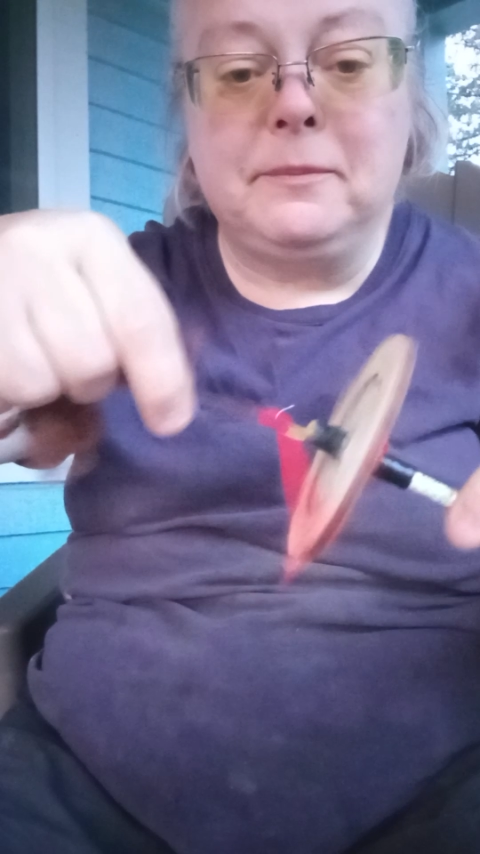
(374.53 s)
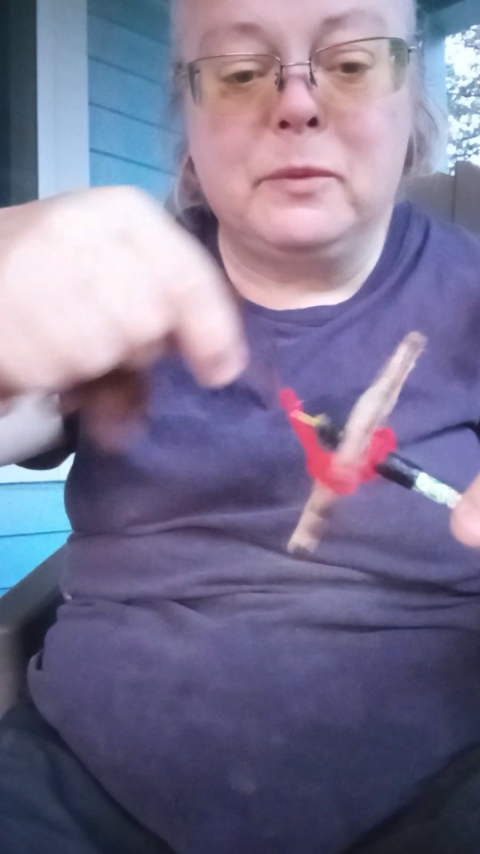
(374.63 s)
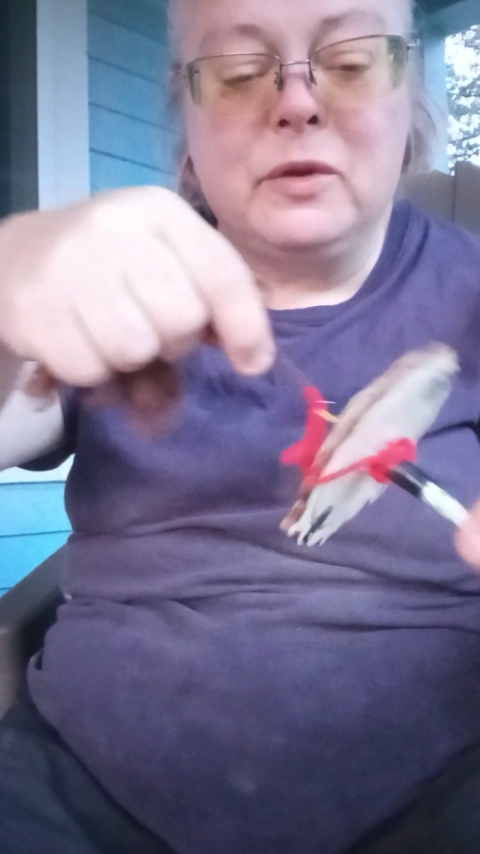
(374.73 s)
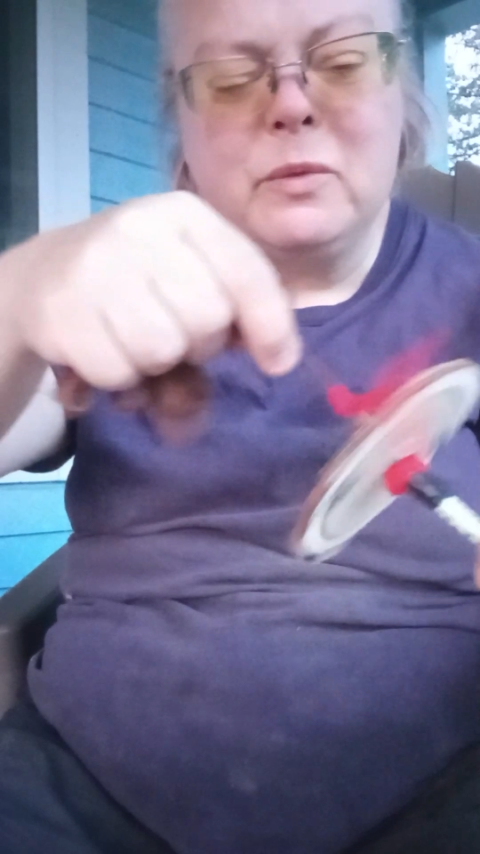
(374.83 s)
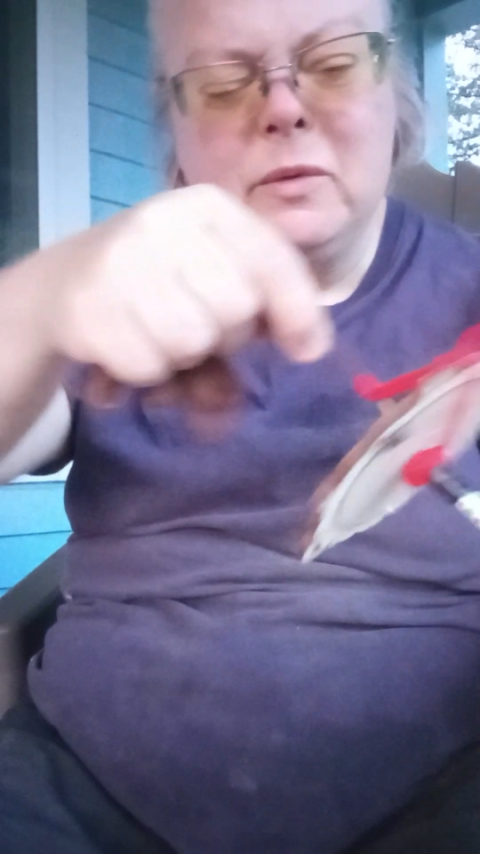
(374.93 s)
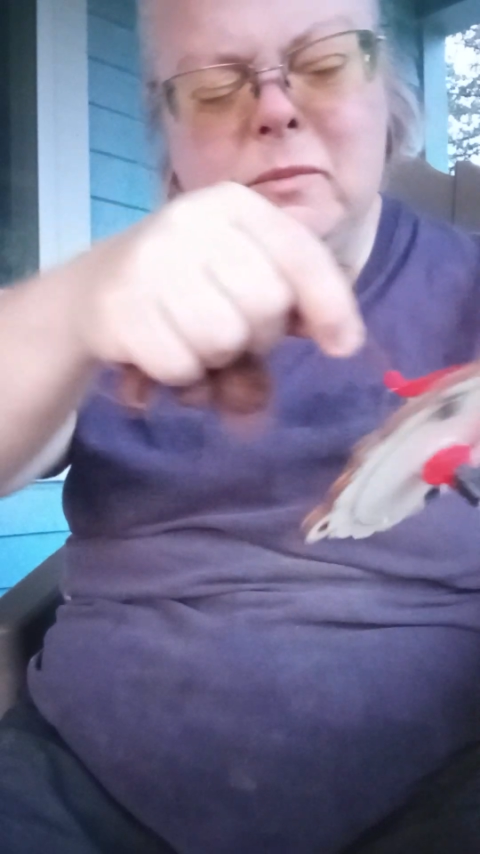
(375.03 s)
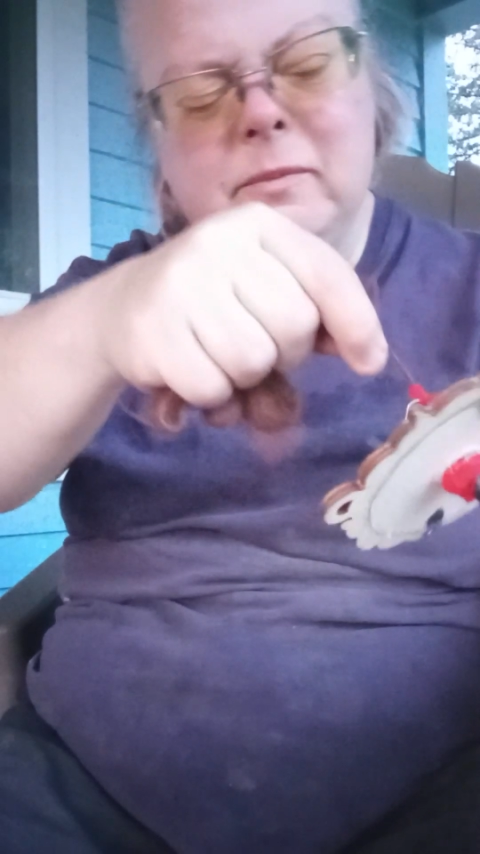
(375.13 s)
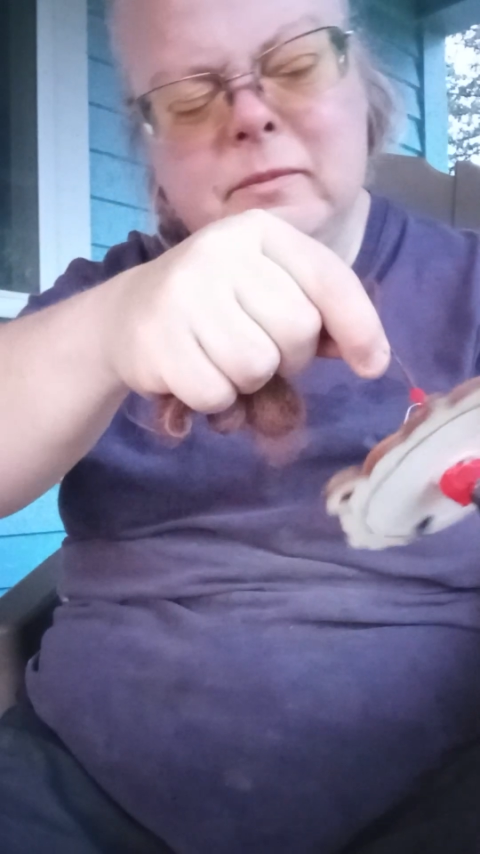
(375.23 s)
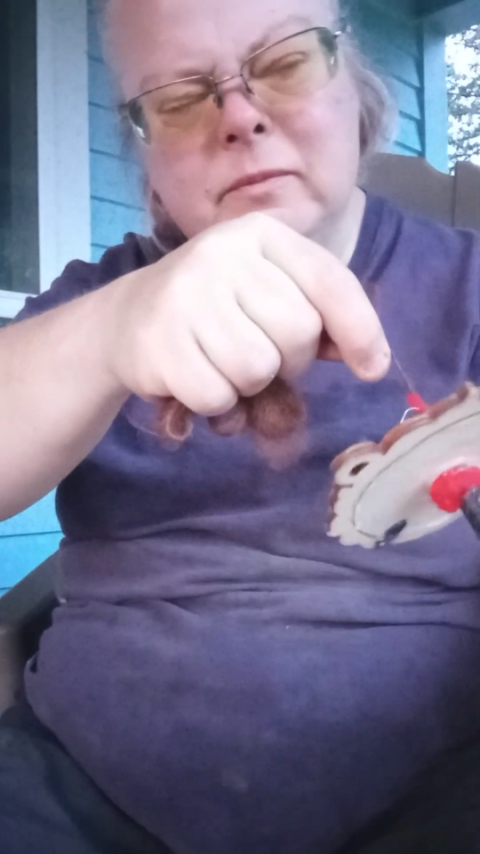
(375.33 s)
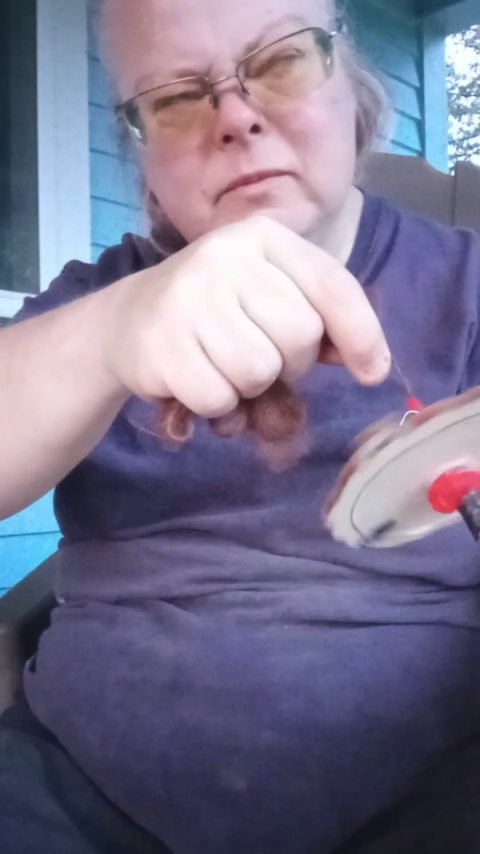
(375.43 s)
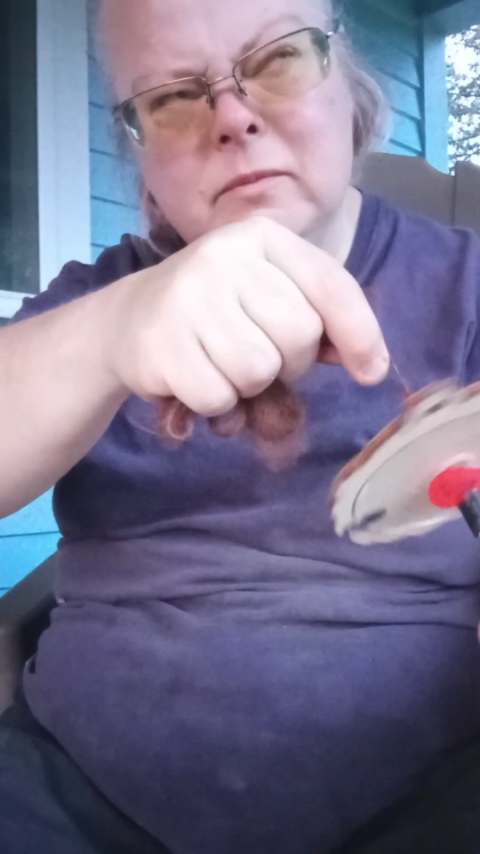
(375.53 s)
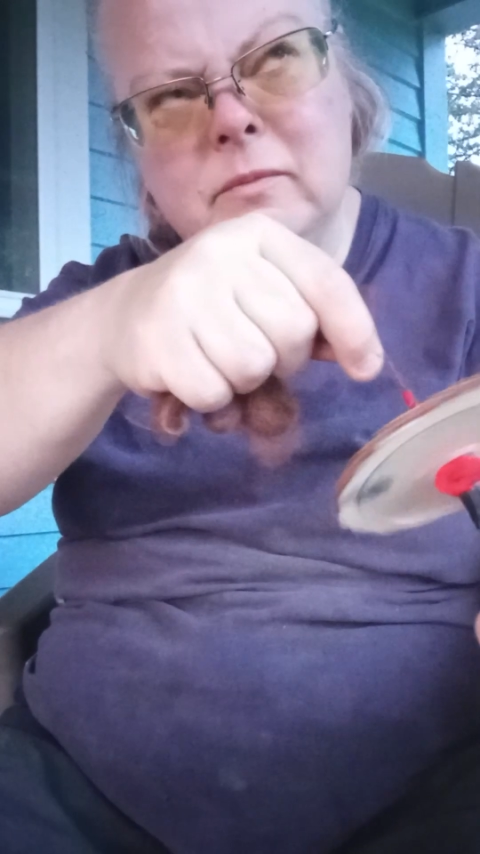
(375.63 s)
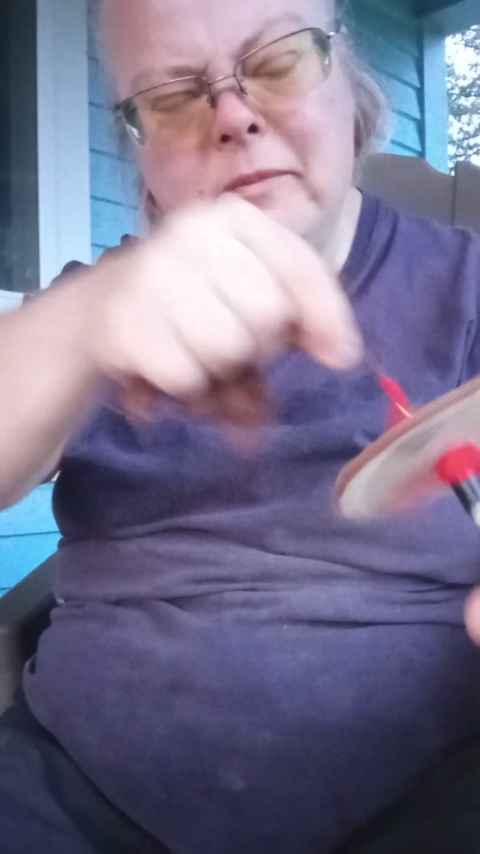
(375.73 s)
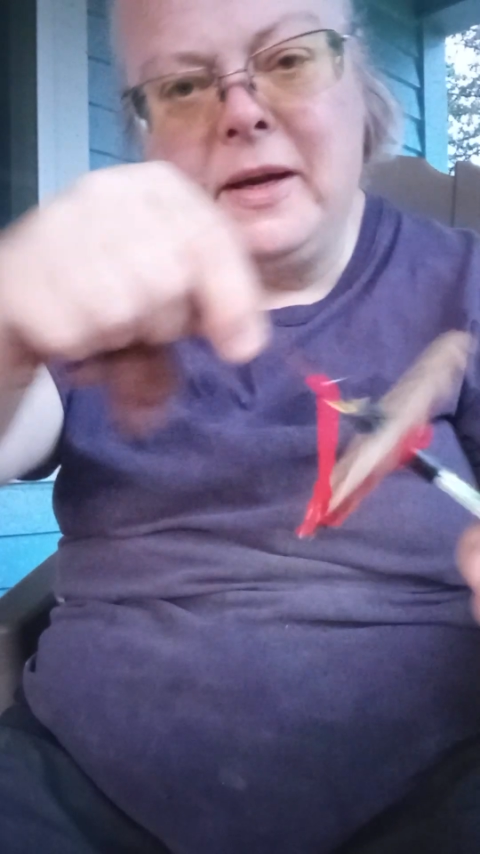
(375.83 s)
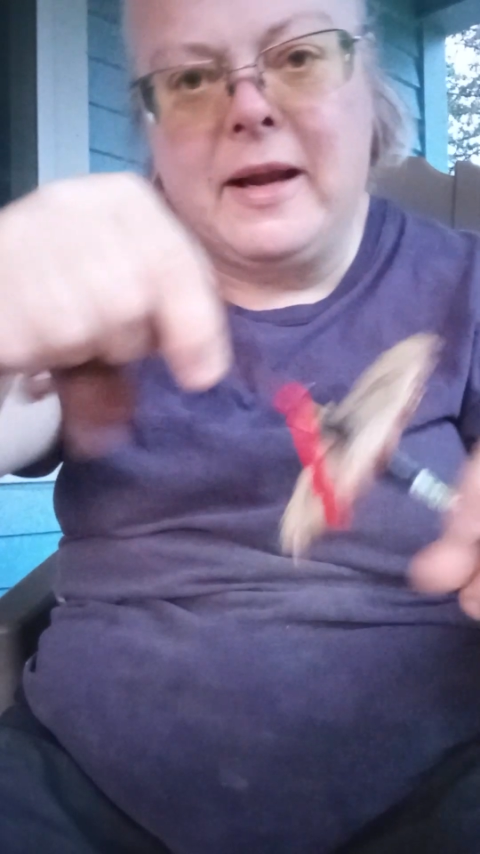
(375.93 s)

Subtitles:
which would be